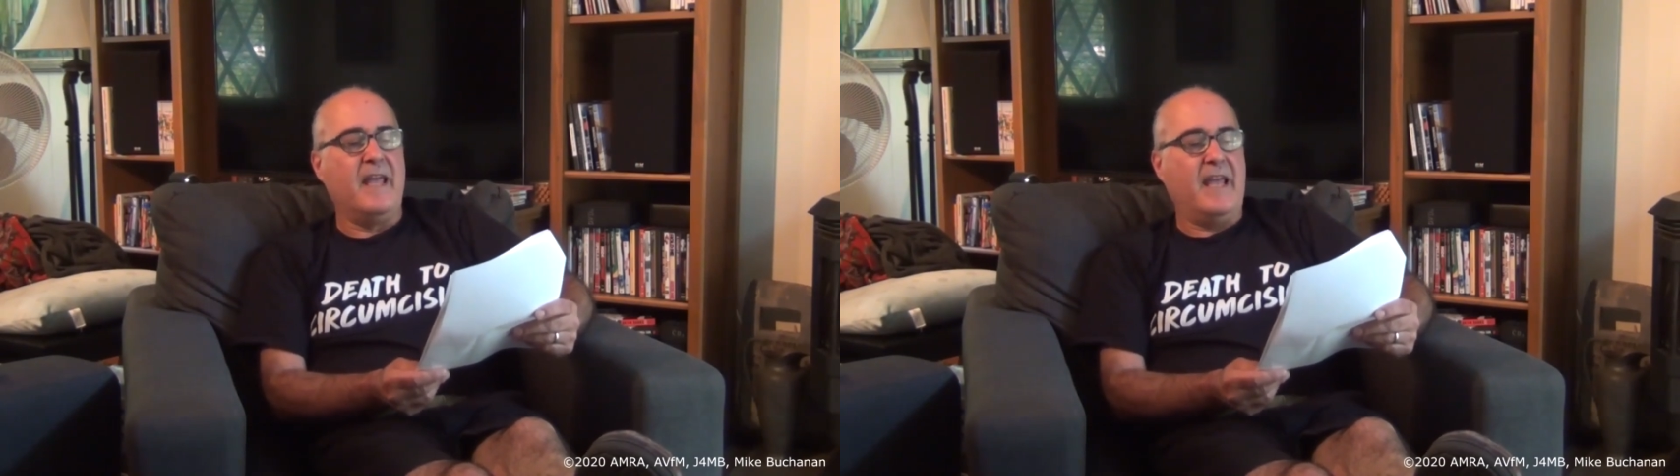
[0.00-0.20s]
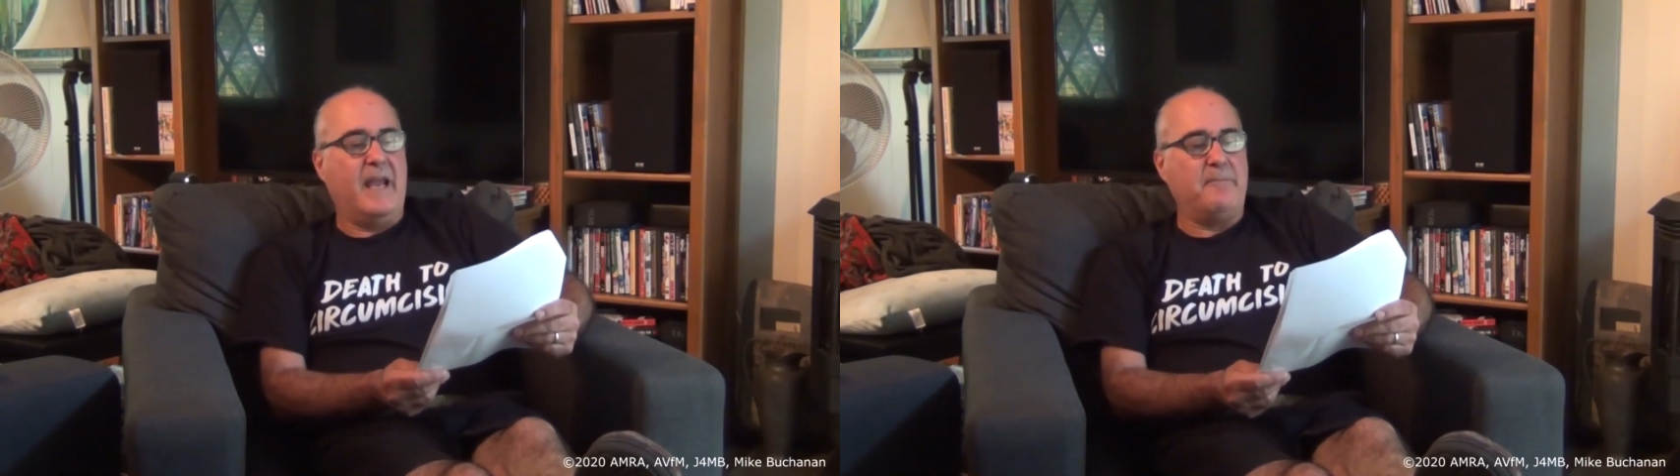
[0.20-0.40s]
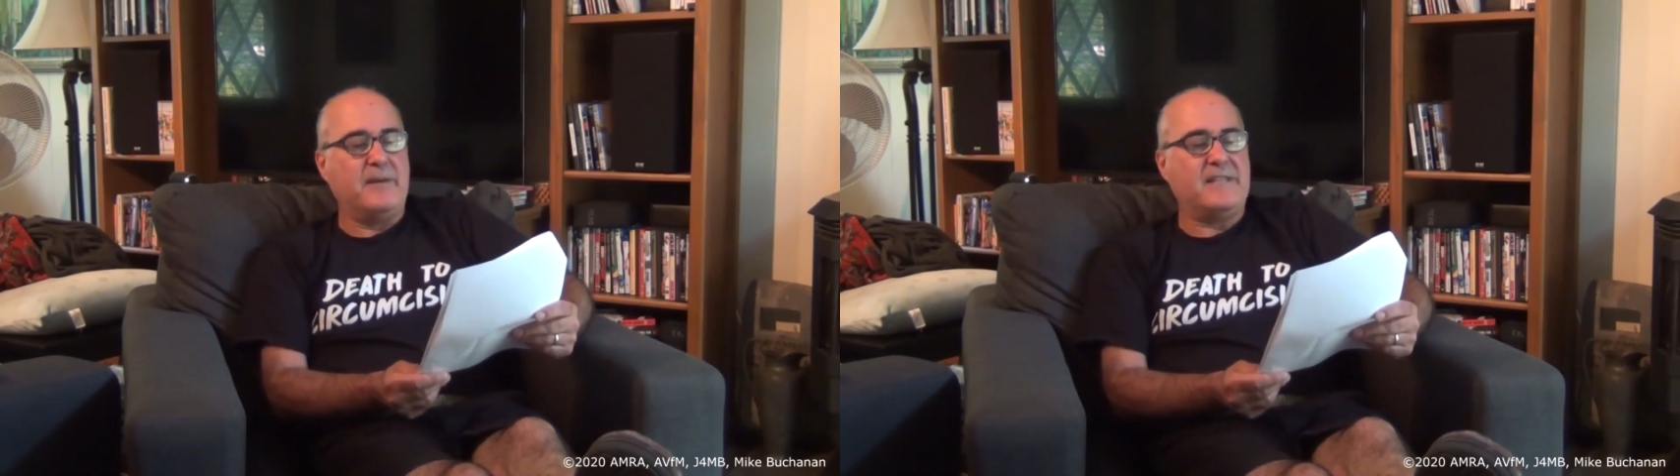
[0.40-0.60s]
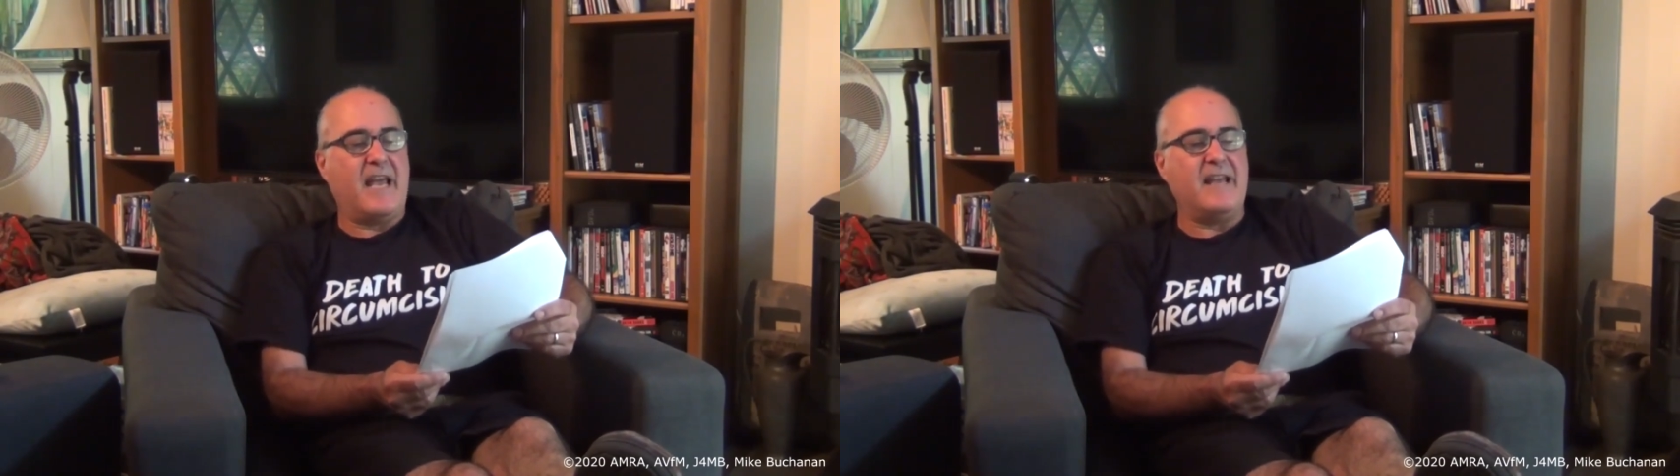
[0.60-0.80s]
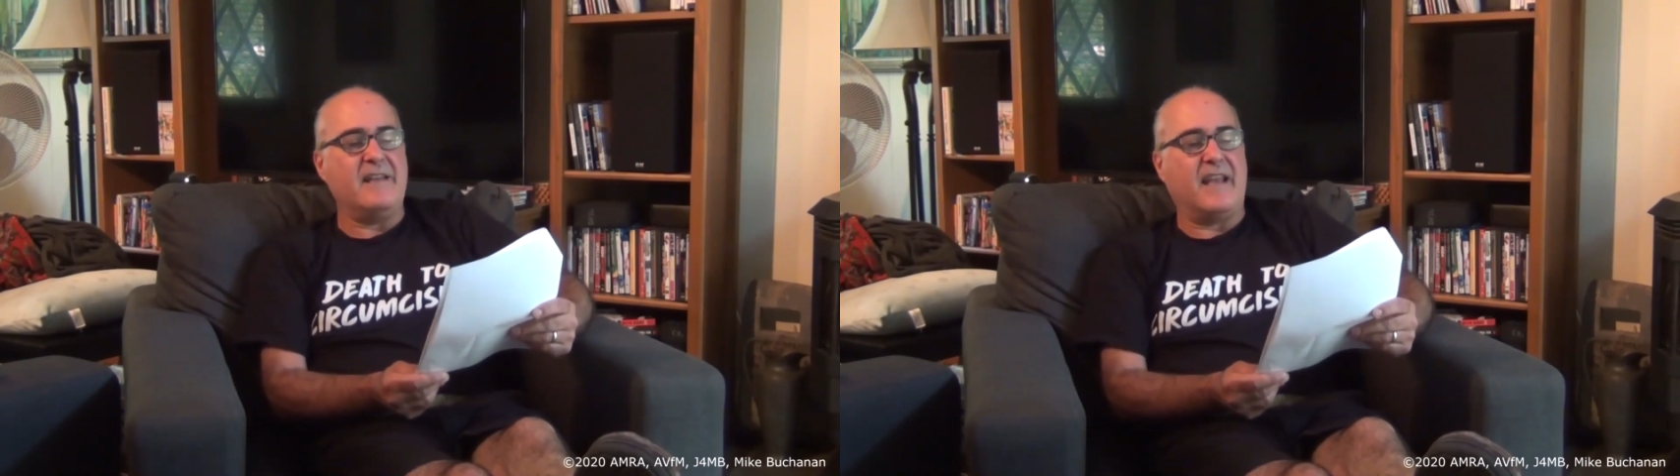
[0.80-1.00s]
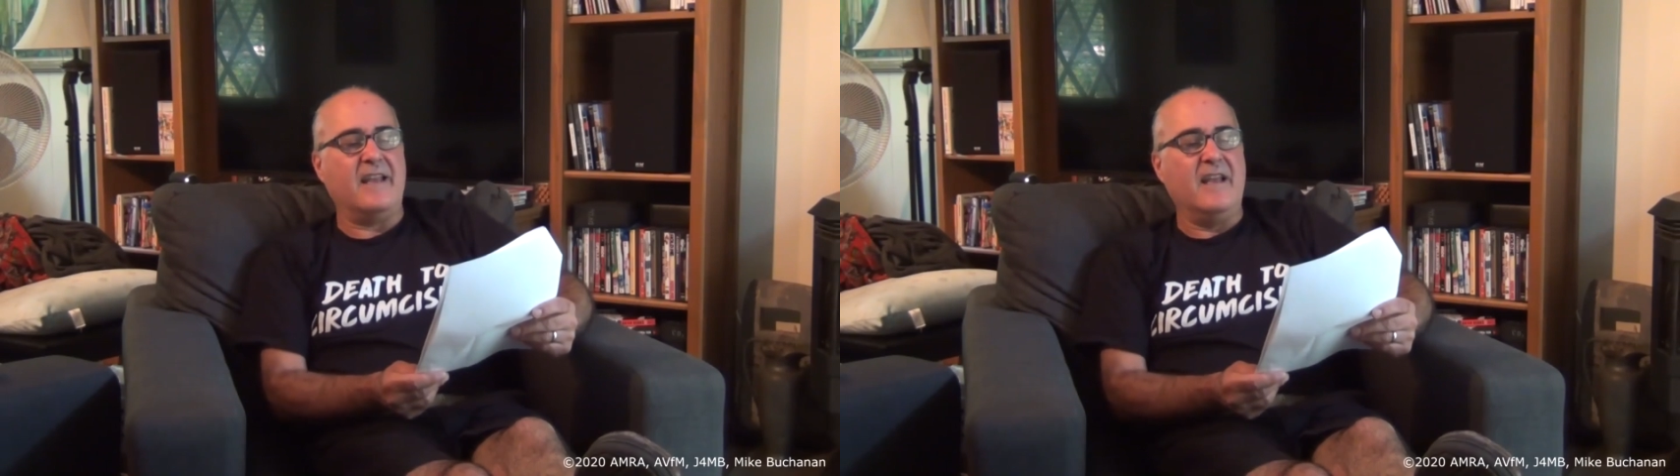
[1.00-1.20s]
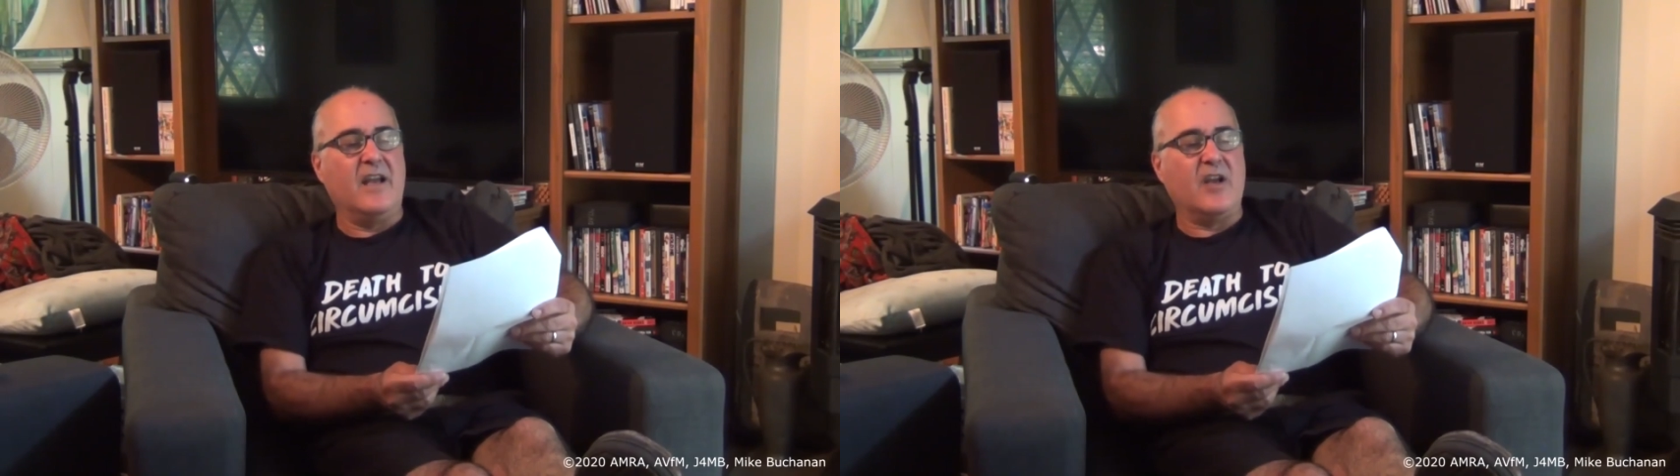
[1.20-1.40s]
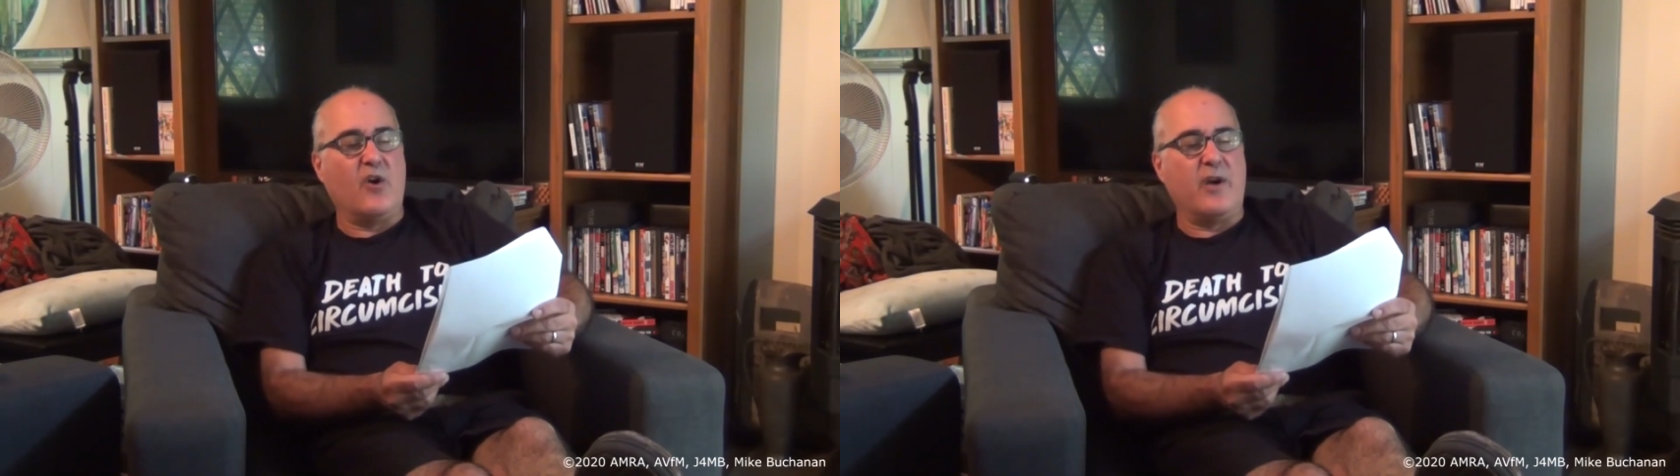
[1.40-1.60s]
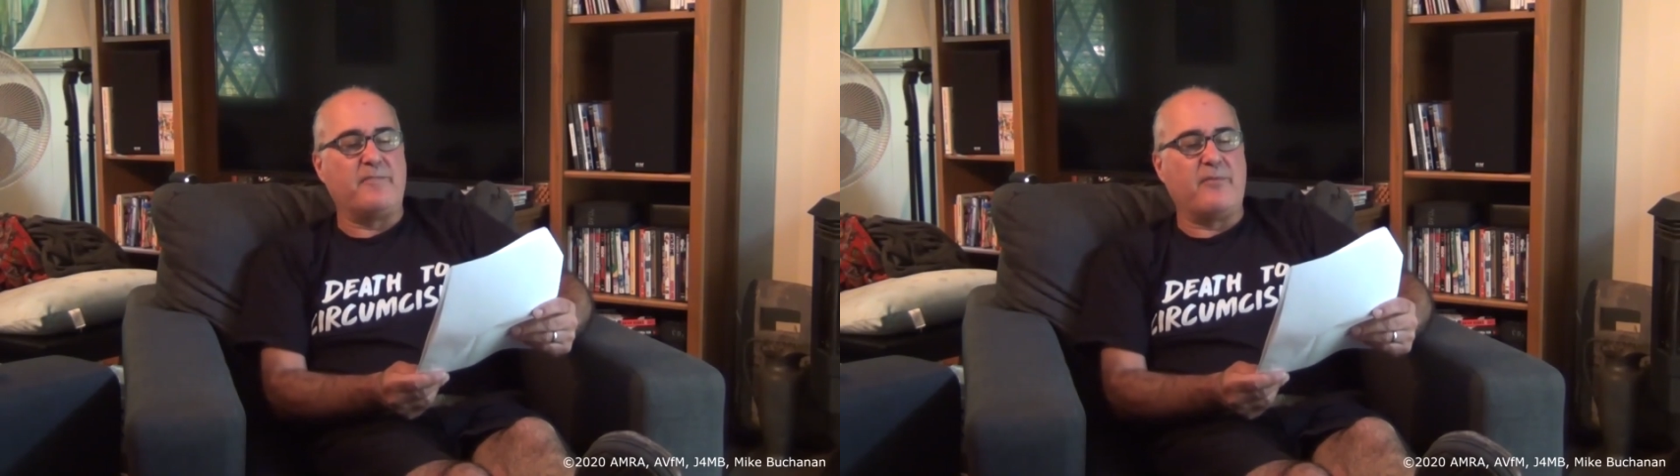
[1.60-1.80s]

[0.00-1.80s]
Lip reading: and pretending going